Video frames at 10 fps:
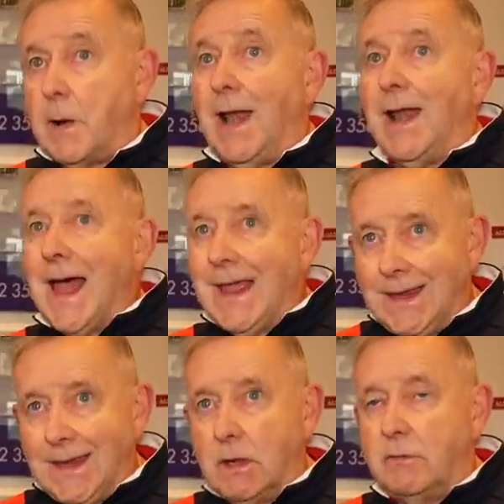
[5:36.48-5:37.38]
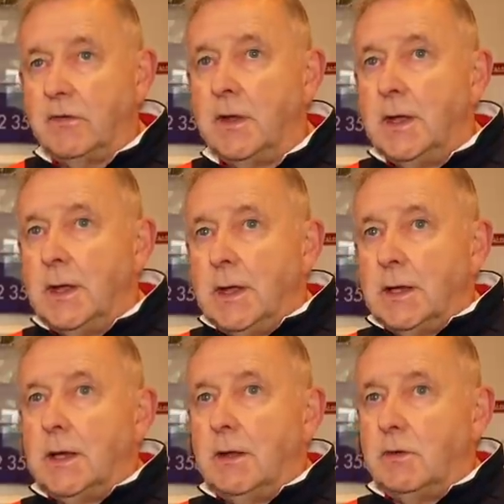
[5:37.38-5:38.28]
plague of
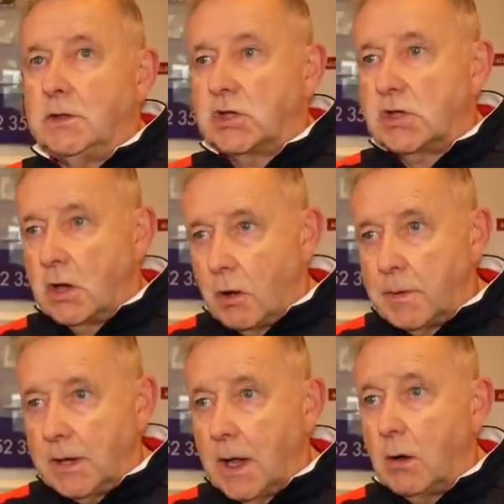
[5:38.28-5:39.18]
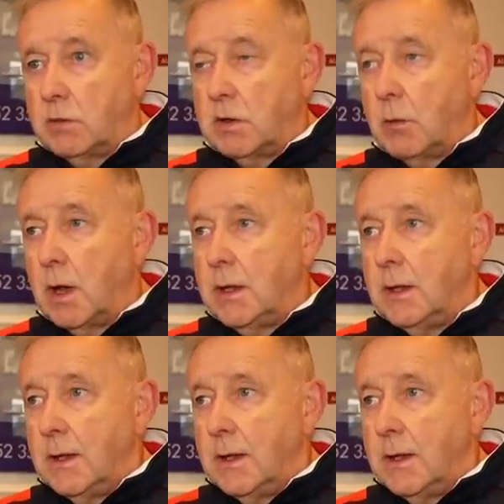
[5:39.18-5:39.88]
giving sloppy goals away.